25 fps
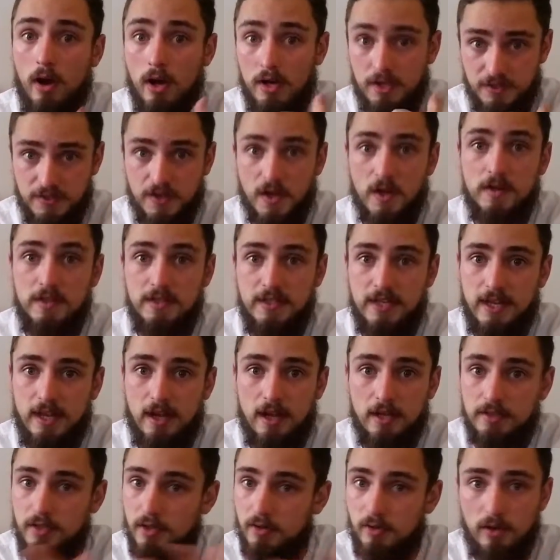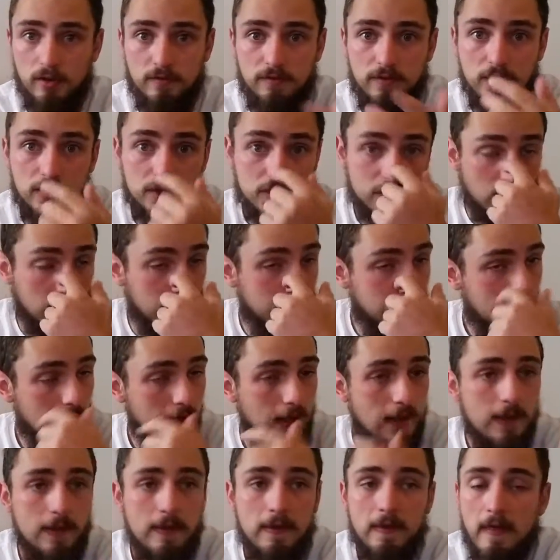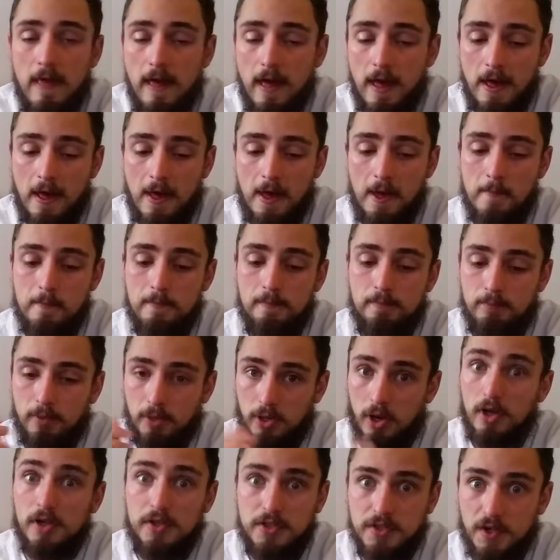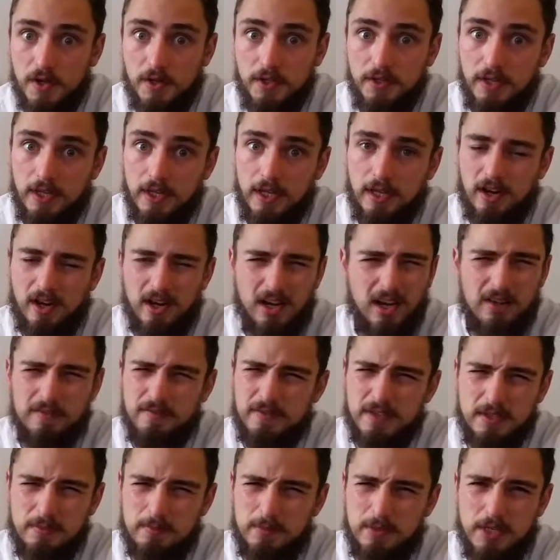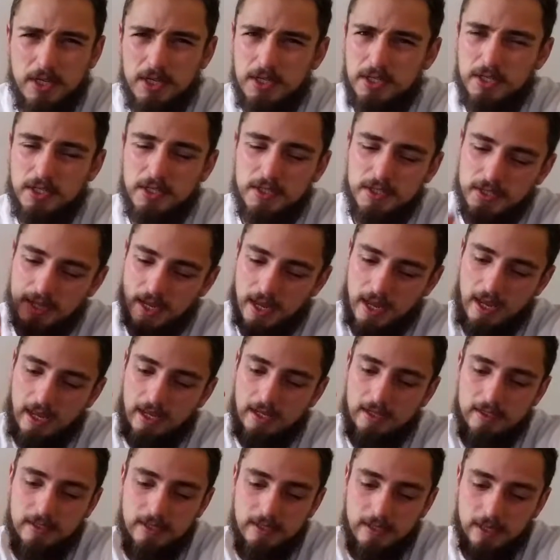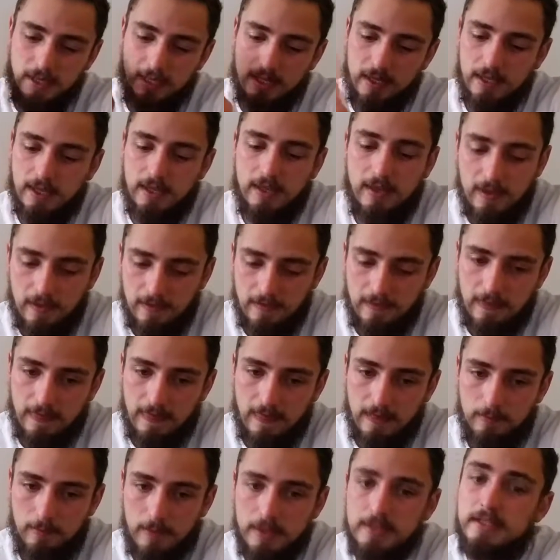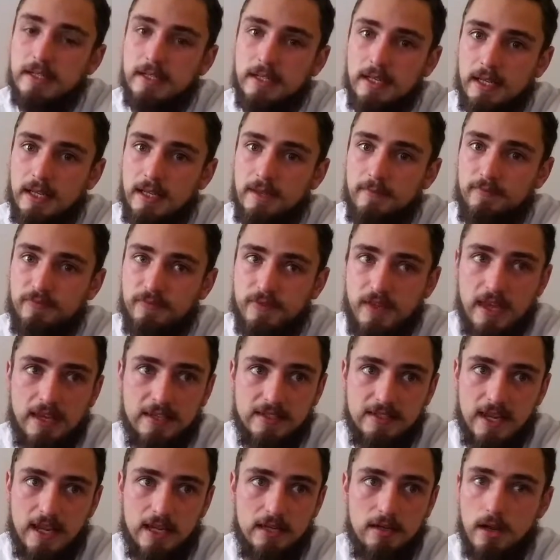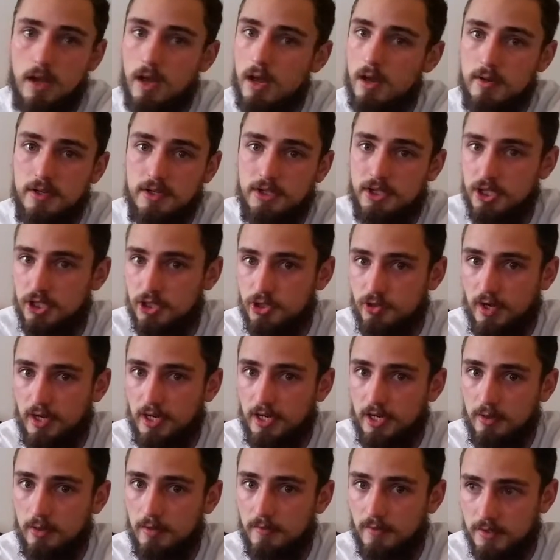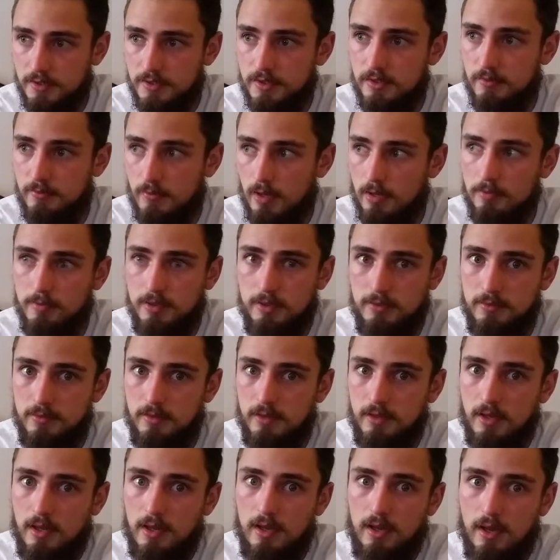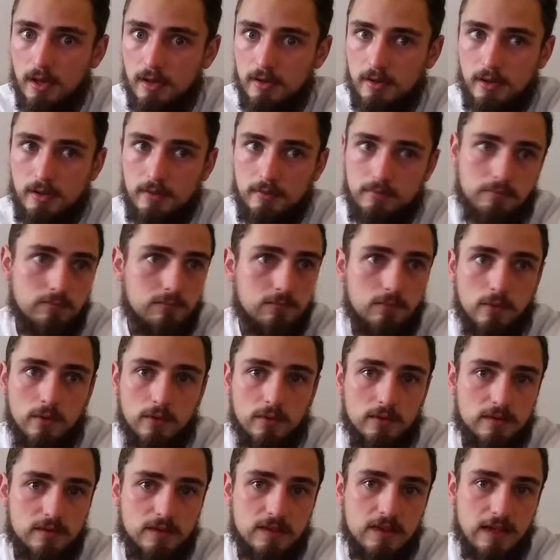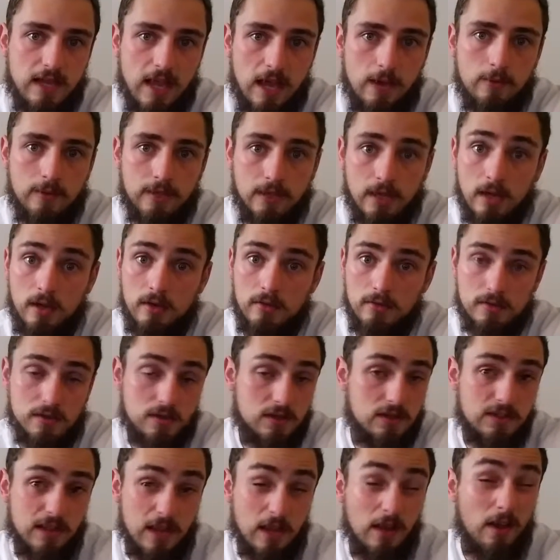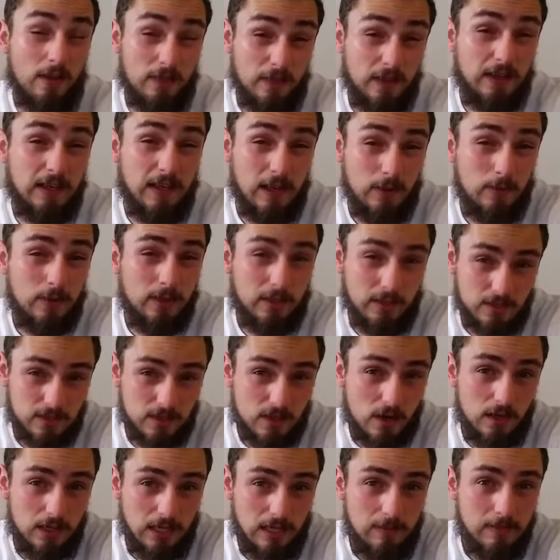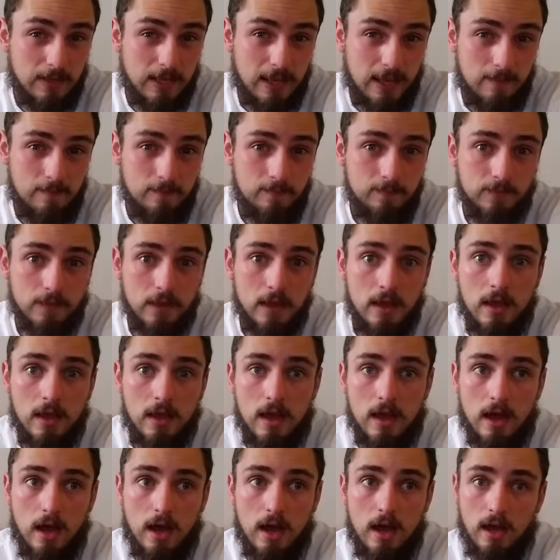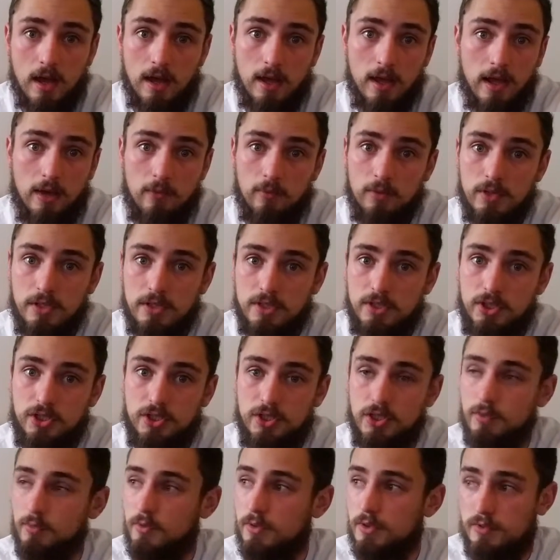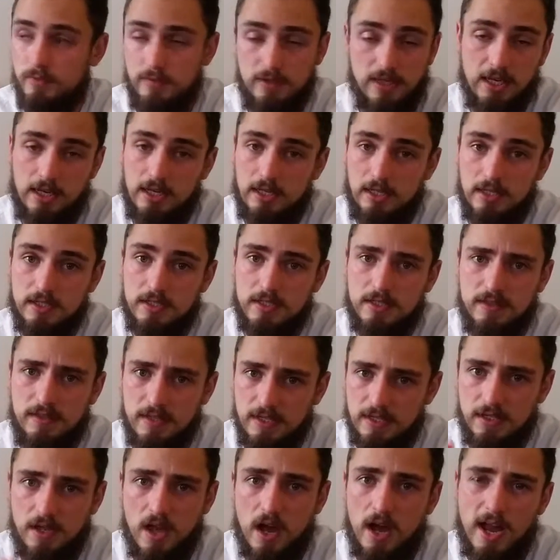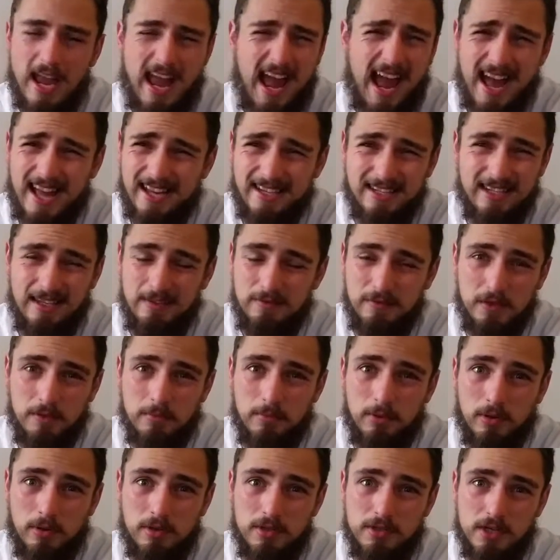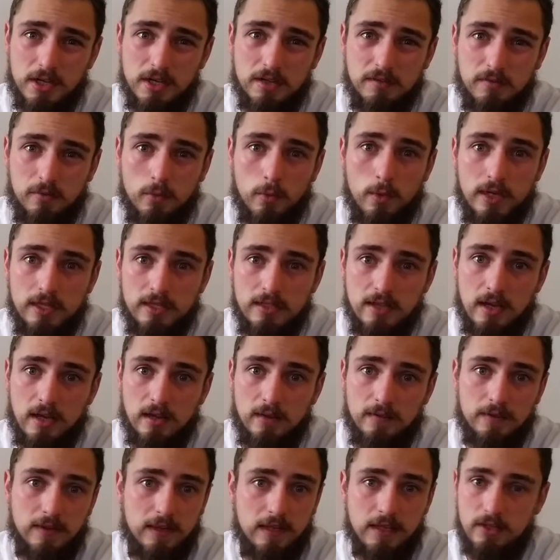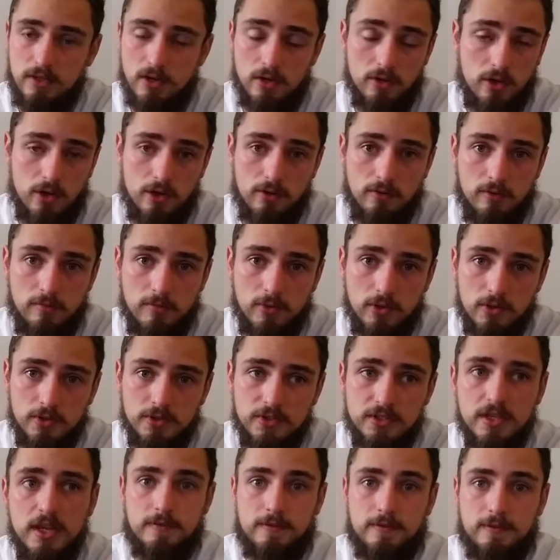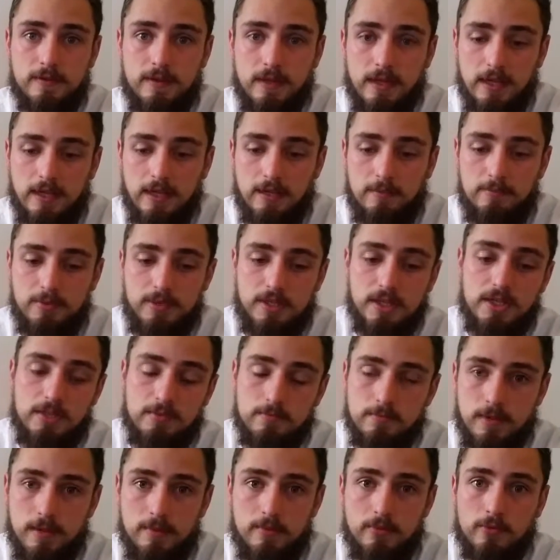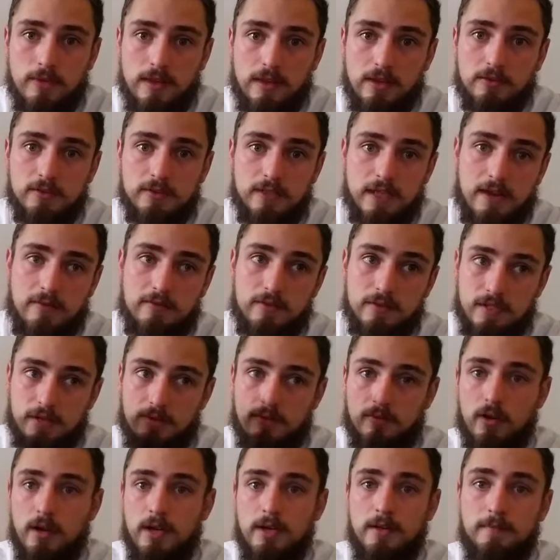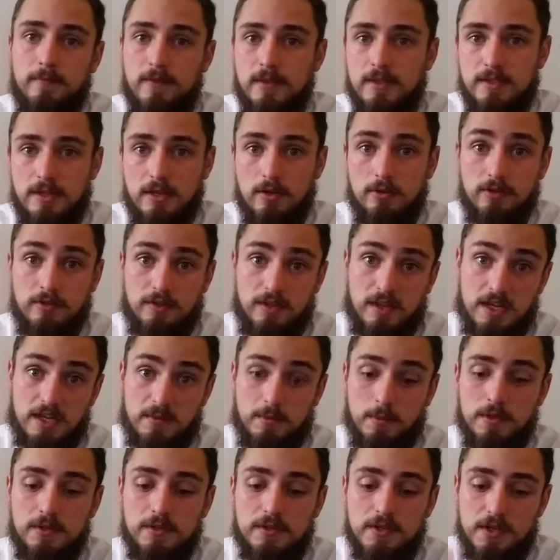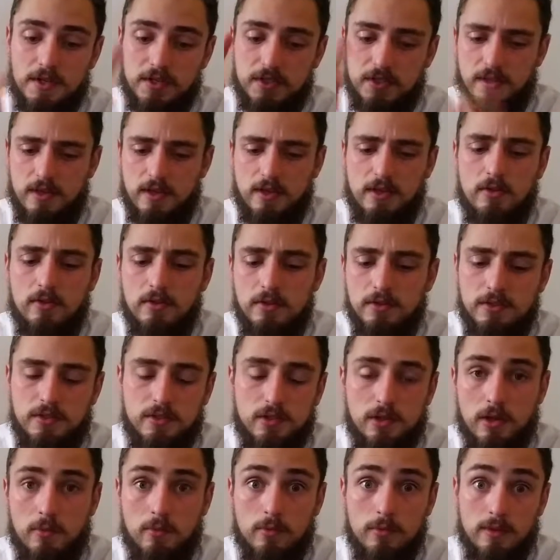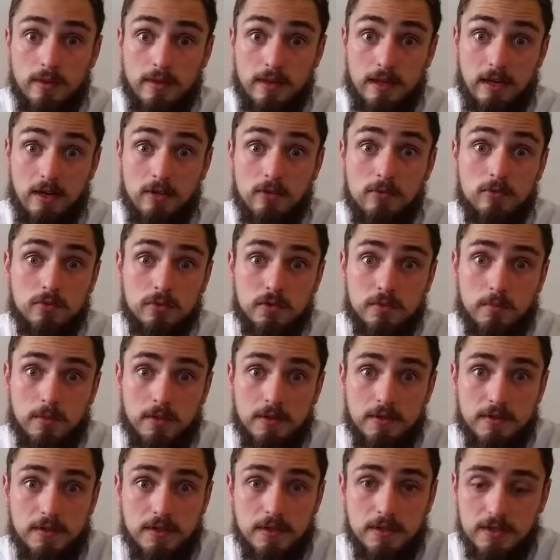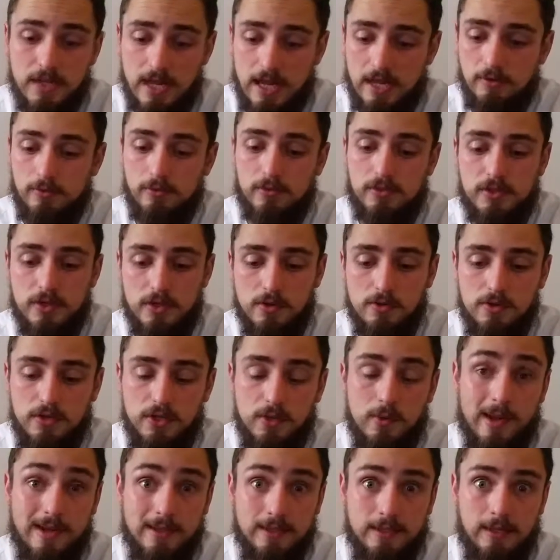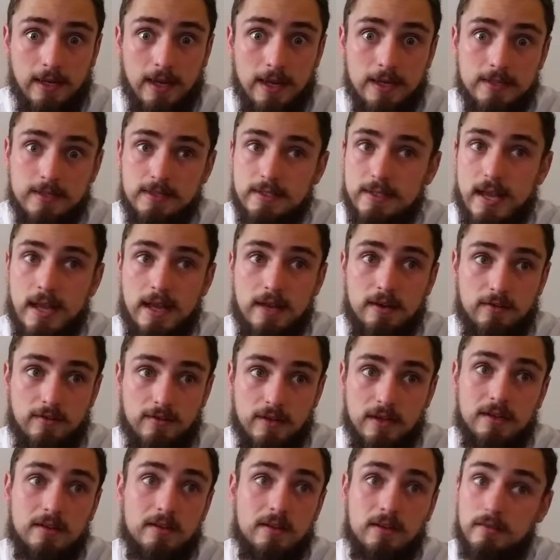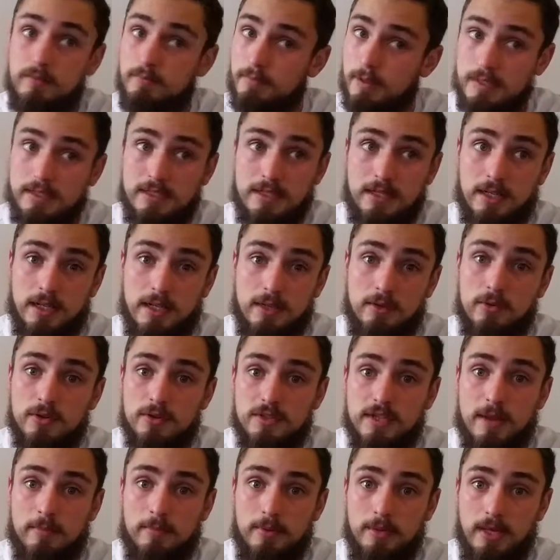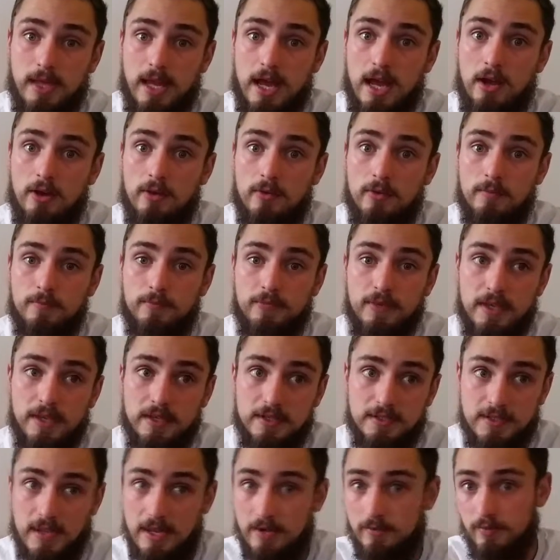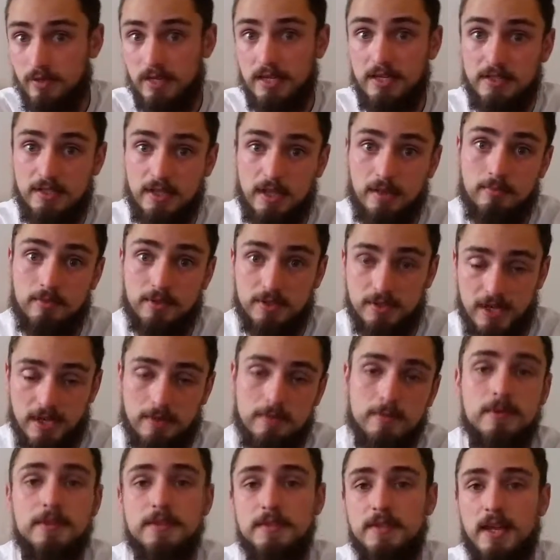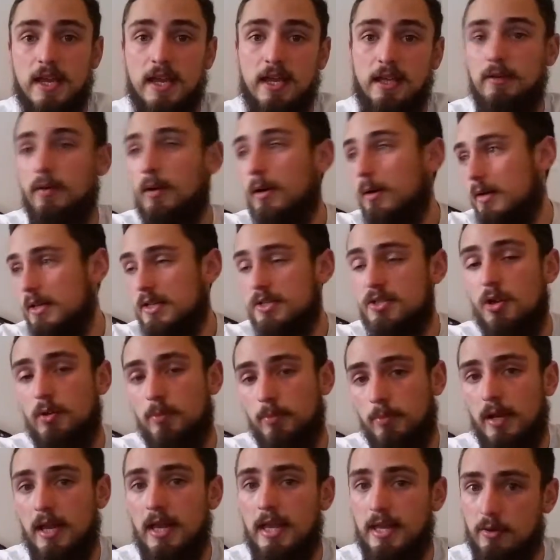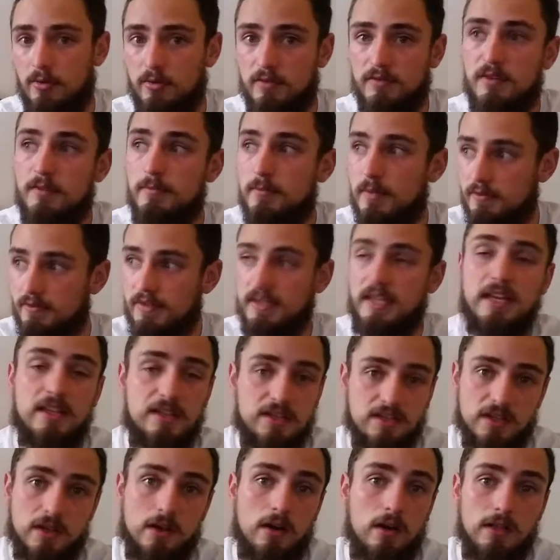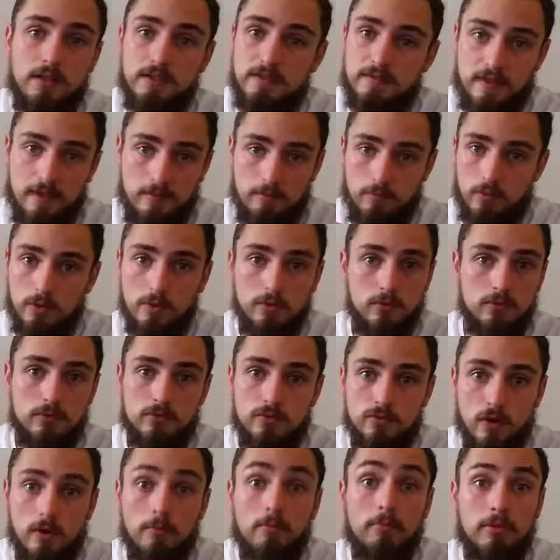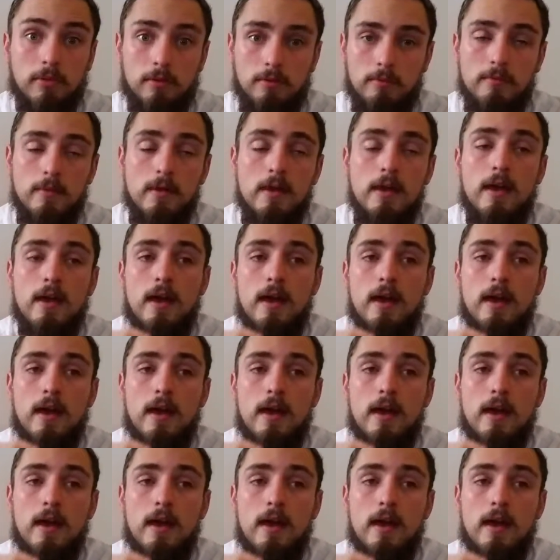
I signed it. I don't know if you signed it, um, but I signed it, and I love these petitions. And basically, they said, no, he's just training with us at the moment, and um, we'll see how he goes. Because I think they were going to sign him again uh, which was ridiculous because this guy hadn't even apologised for what he'd done. He showed no remorse. The petition people then got together and said, right, let's get onto their sponsors. So they got onto like one of their local sponsors and also to Adidas. And then basically what's happened now is they released a couple of statements saying, well, he's not playing with them. If he gets signed, then we'll drop them.